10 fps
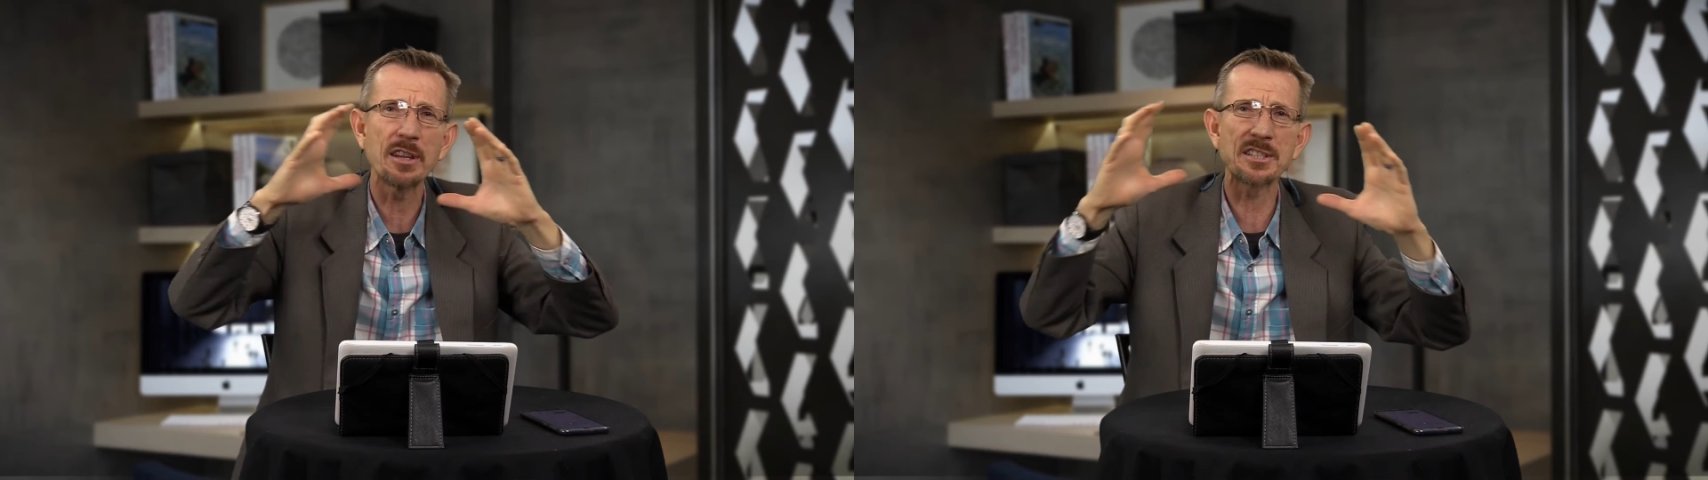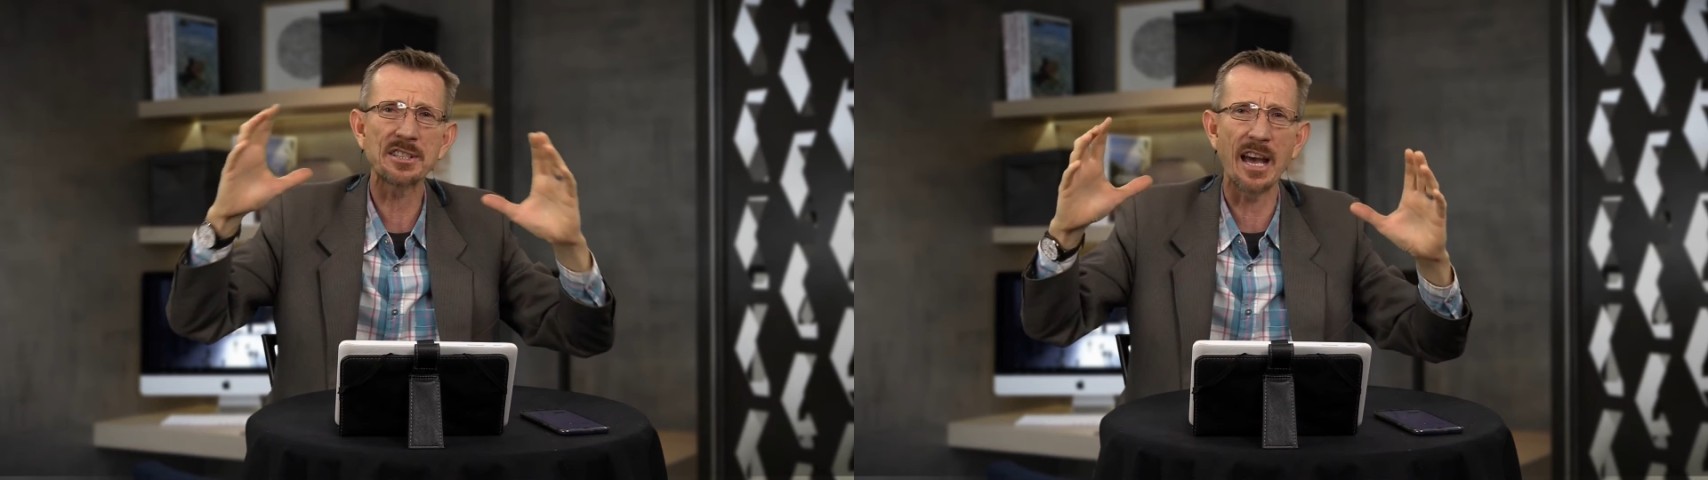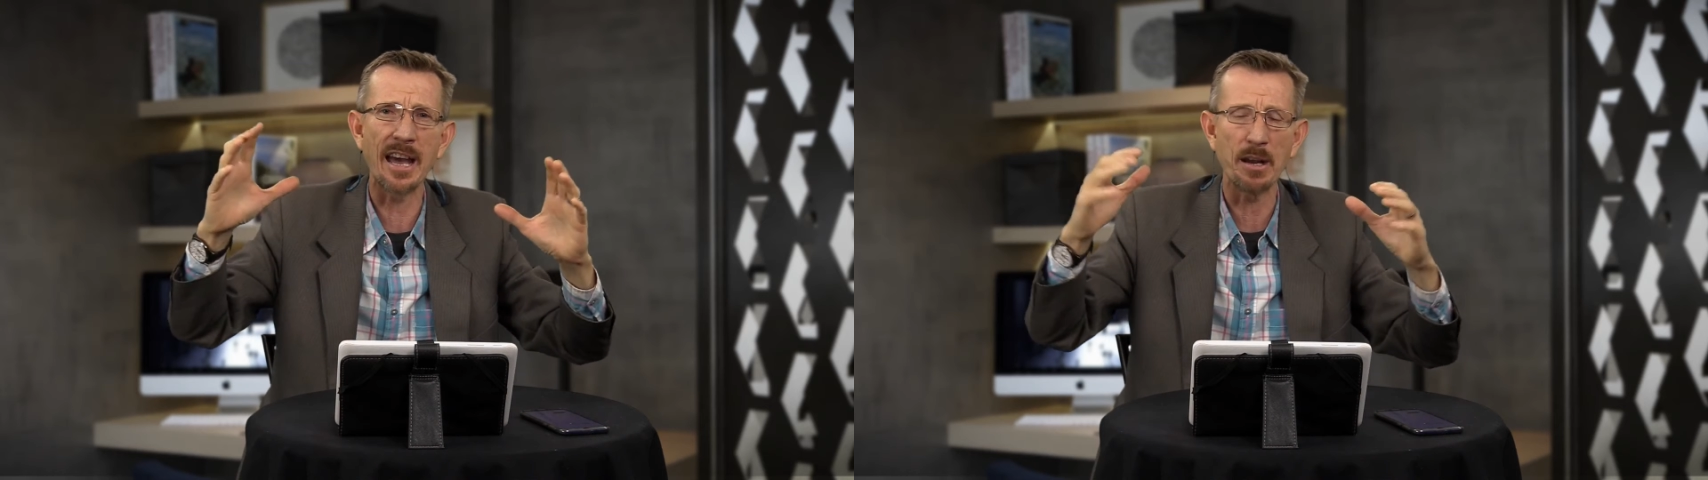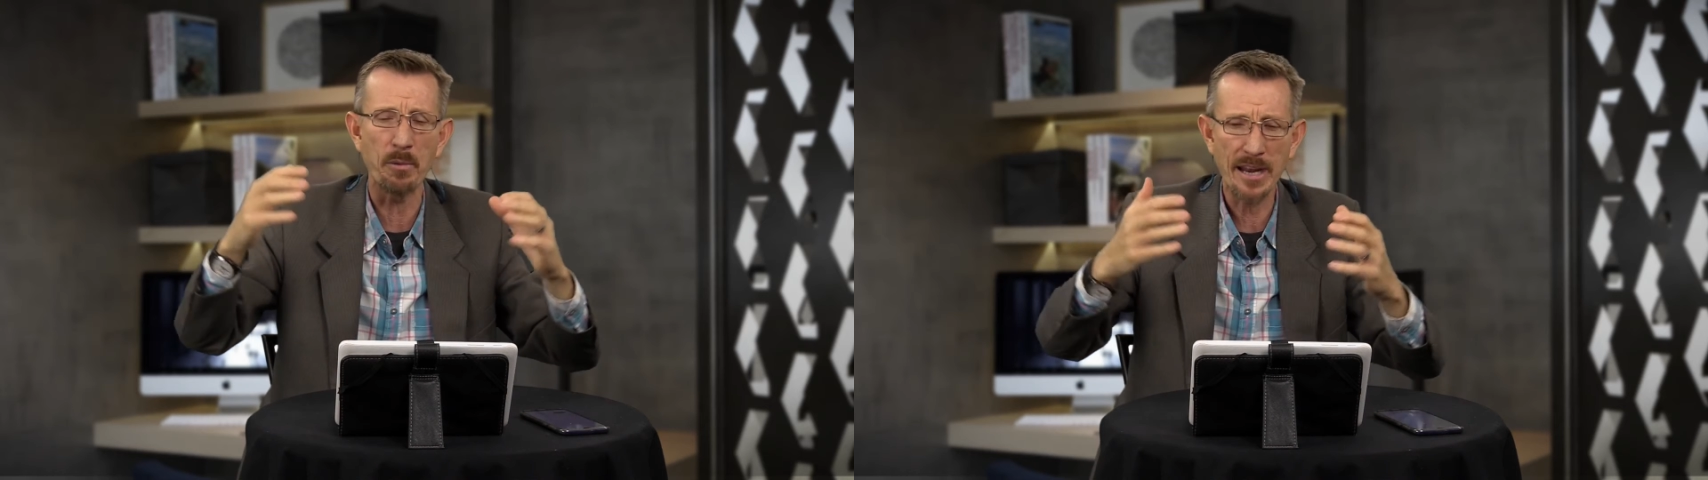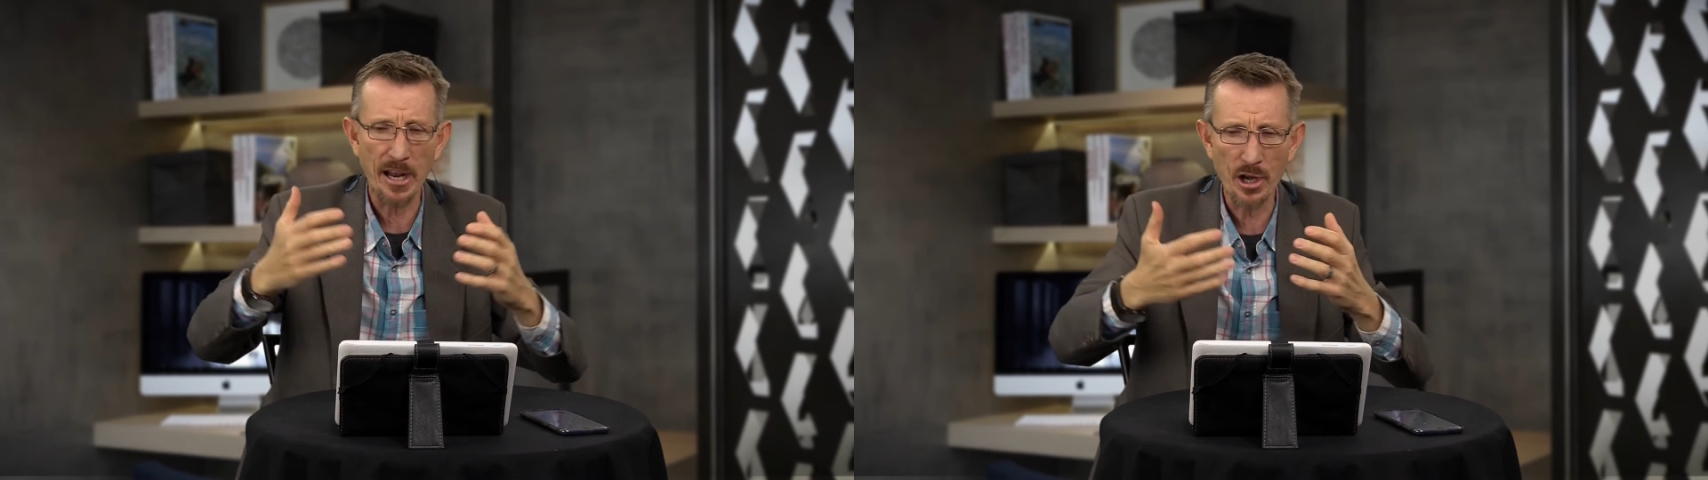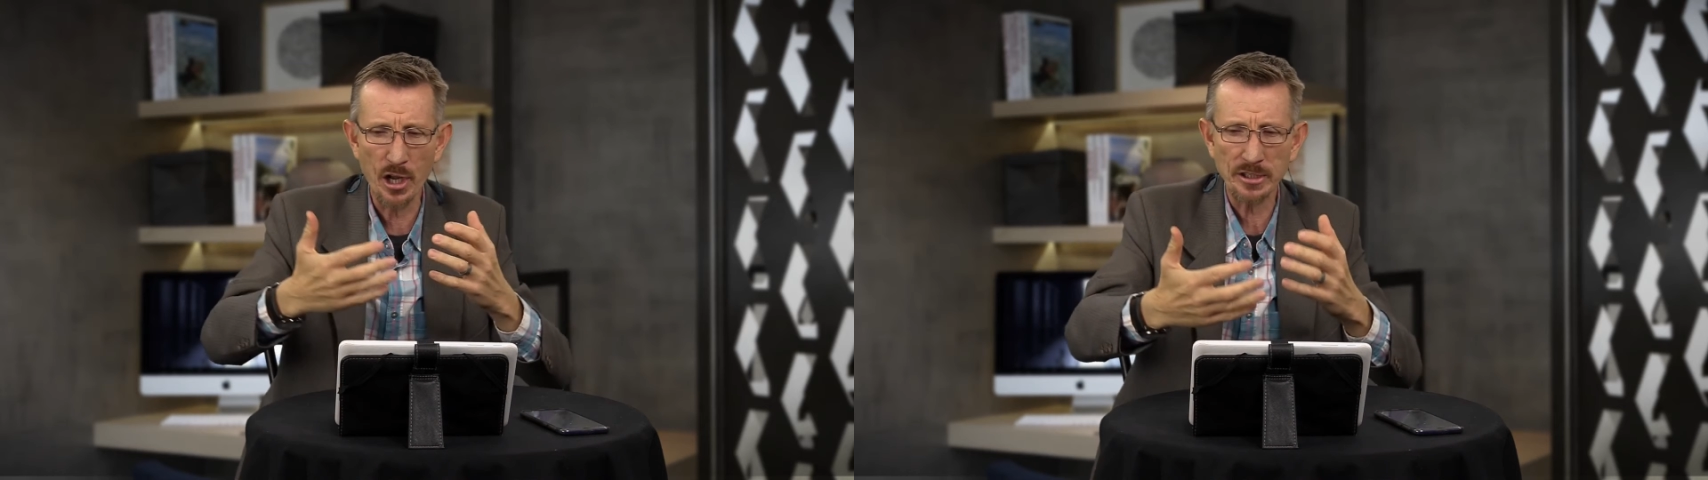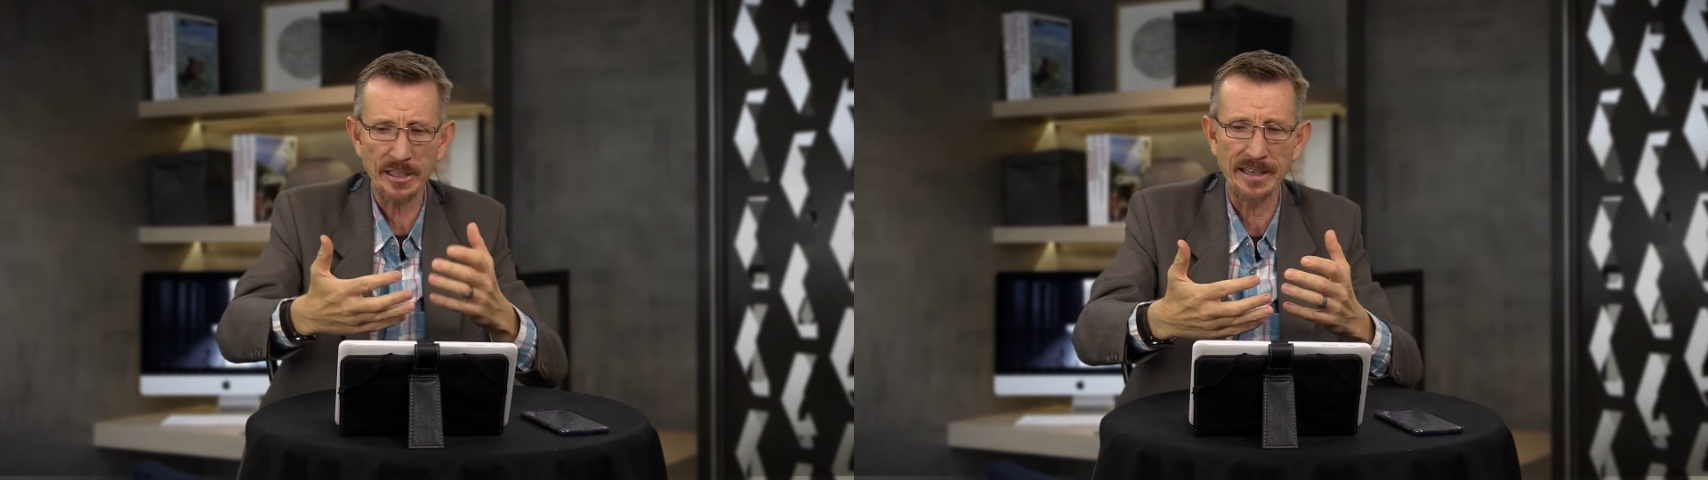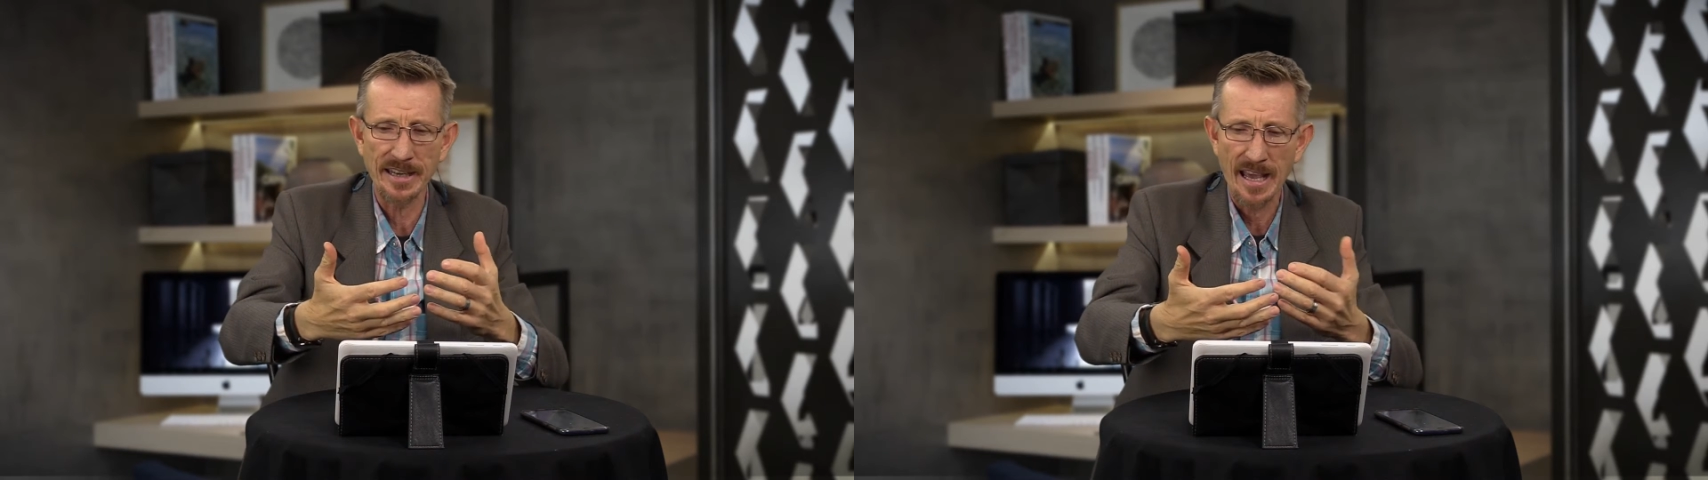this sign, and when I looked
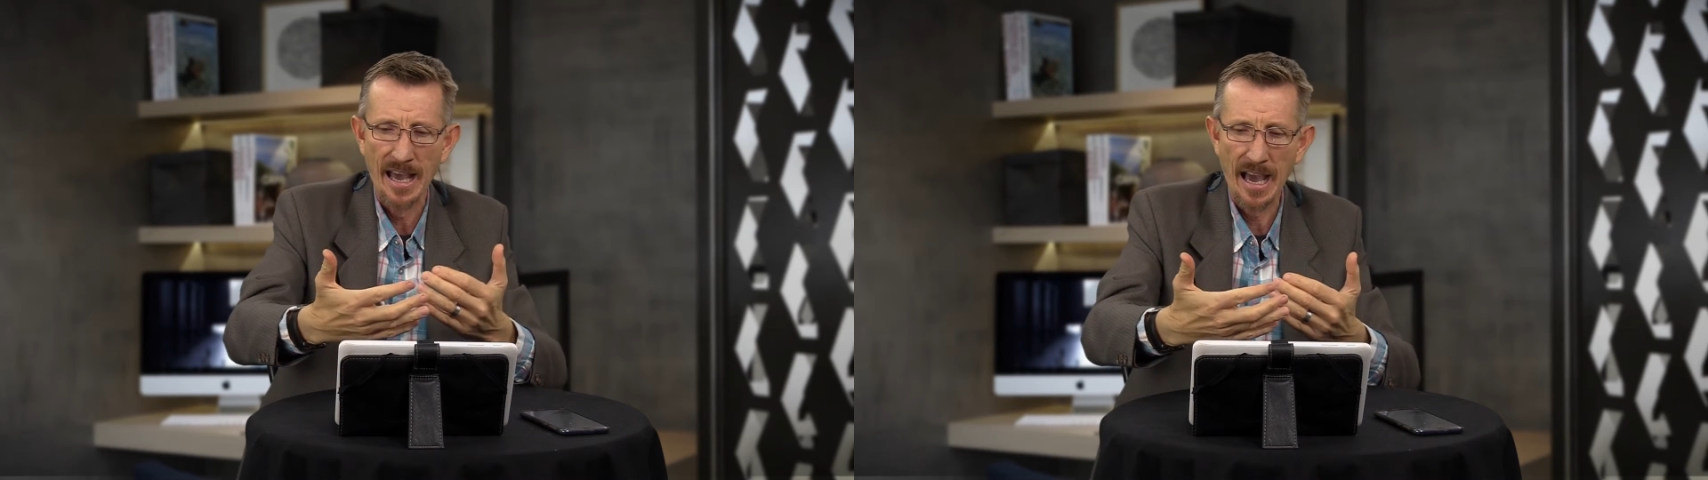at it,